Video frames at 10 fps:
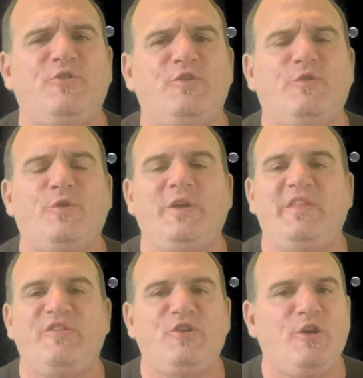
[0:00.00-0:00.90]
euphoria
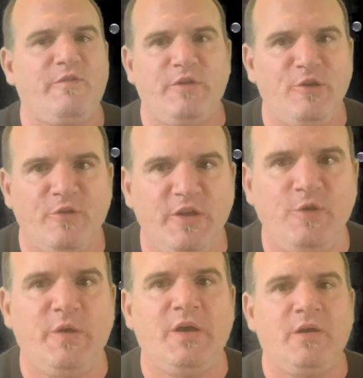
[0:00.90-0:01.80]
that you don't even know that
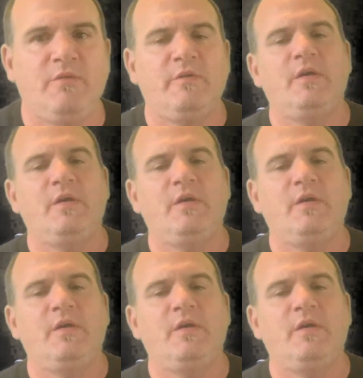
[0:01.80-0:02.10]
you have.